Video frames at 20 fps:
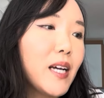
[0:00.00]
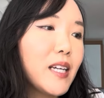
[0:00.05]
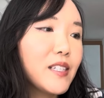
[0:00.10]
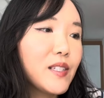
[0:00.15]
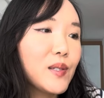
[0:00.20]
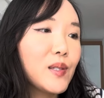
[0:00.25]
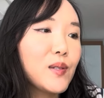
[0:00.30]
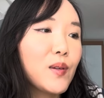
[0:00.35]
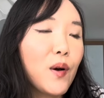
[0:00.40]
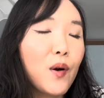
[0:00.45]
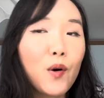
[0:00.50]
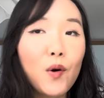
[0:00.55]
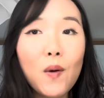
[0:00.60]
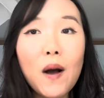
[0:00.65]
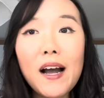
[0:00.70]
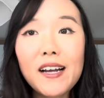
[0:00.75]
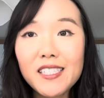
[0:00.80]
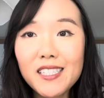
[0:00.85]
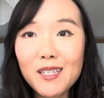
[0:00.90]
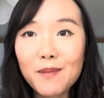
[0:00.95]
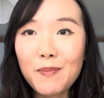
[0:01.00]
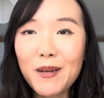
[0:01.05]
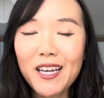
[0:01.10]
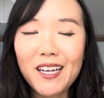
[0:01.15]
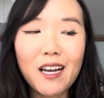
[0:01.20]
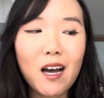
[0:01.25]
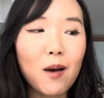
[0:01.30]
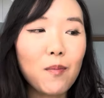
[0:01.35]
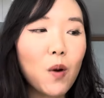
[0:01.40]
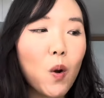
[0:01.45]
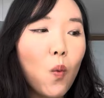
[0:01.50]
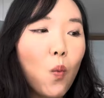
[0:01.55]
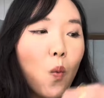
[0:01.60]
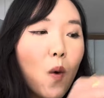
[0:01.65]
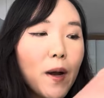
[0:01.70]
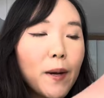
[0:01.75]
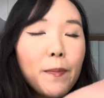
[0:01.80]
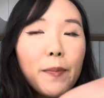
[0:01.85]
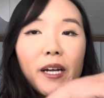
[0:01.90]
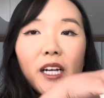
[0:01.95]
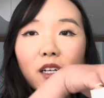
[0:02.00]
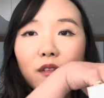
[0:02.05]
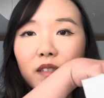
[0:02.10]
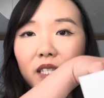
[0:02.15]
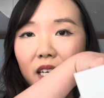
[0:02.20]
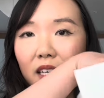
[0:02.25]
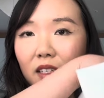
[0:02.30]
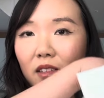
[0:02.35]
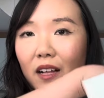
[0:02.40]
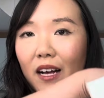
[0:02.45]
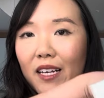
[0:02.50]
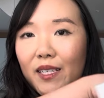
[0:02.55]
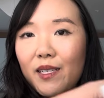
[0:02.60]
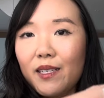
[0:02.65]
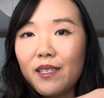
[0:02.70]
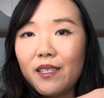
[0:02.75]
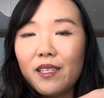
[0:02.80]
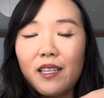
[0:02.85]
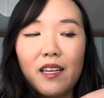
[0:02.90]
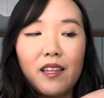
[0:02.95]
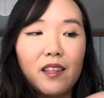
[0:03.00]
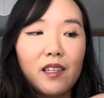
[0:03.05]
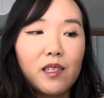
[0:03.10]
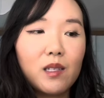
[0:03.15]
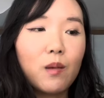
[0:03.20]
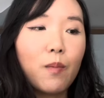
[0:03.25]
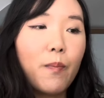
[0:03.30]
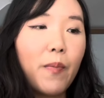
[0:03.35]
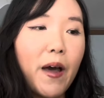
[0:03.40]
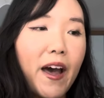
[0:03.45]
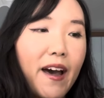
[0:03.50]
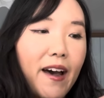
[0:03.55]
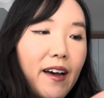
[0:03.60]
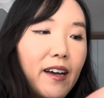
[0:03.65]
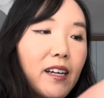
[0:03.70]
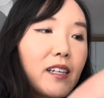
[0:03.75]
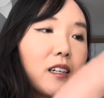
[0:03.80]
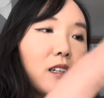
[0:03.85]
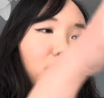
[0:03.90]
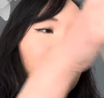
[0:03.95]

So I did pick up 1 pair of sunglasses in this bag.